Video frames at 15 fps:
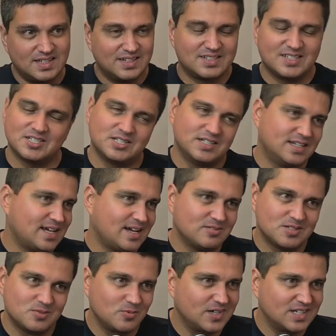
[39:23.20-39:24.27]
there, such an
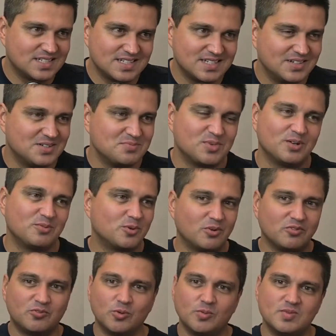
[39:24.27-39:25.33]
accountant way to do it, but we've
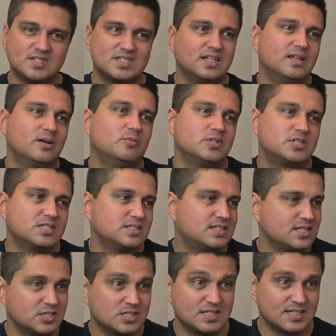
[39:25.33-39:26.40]
got formulas in there which
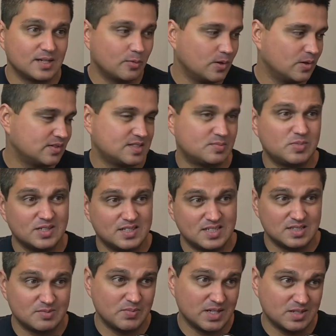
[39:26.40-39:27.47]
essentially say, well, this
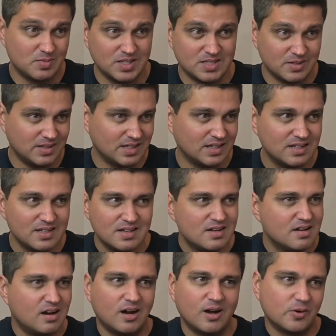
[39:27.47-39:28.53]
person's meant to be doing
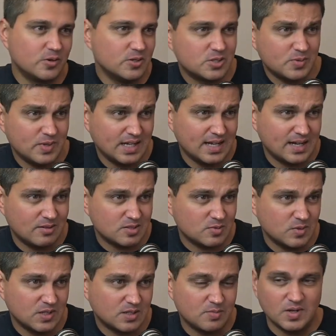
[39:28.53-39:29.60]
120 hours of
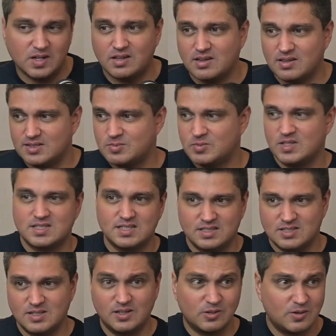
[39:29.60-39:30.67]
work a month. This
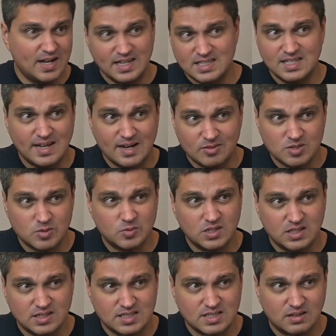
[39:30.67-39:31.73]
person's only got 80 hours of
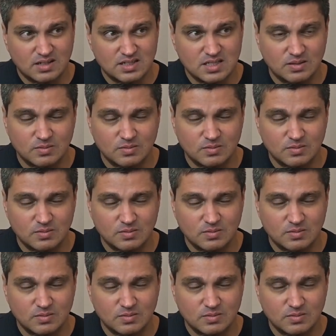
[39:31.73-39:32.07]
work assigned to